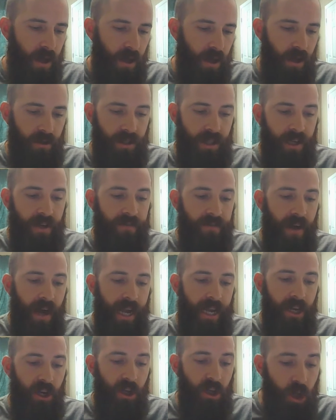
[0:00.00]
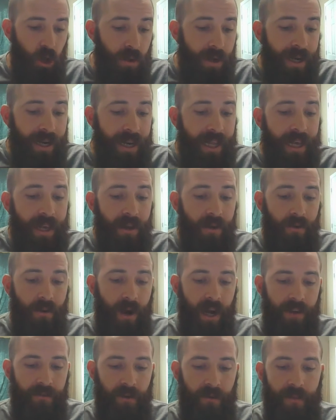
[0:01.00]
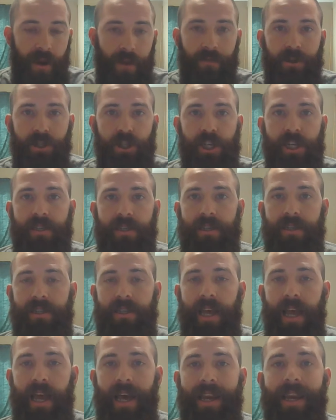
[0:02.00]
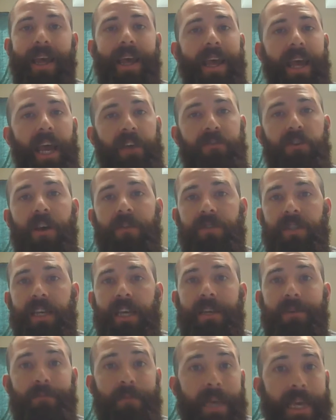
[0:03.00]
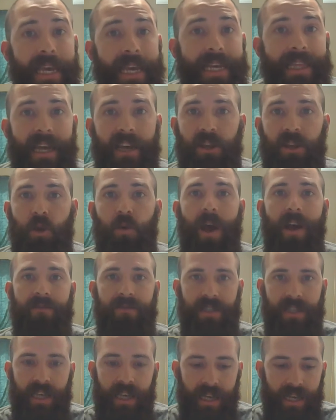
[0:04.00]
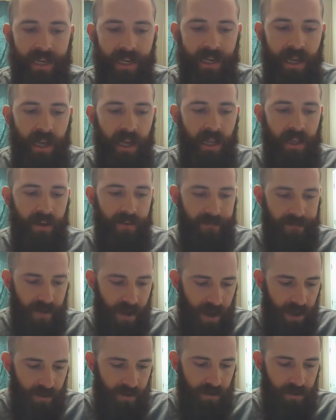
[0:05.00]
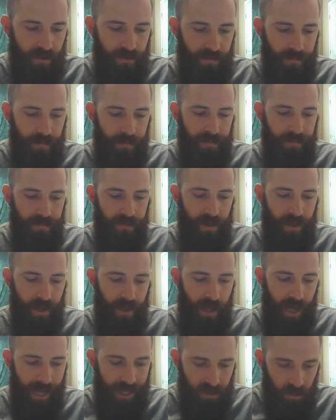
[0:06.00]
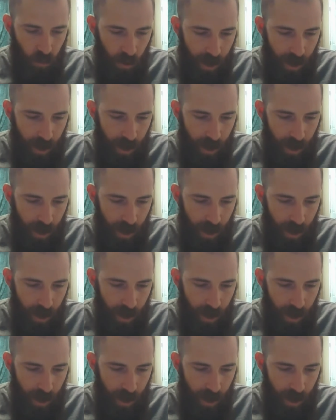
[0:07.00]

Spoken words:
There's the divine unity, right? If you remember, Jesus said, "If you have seen me, that you have seen the Father as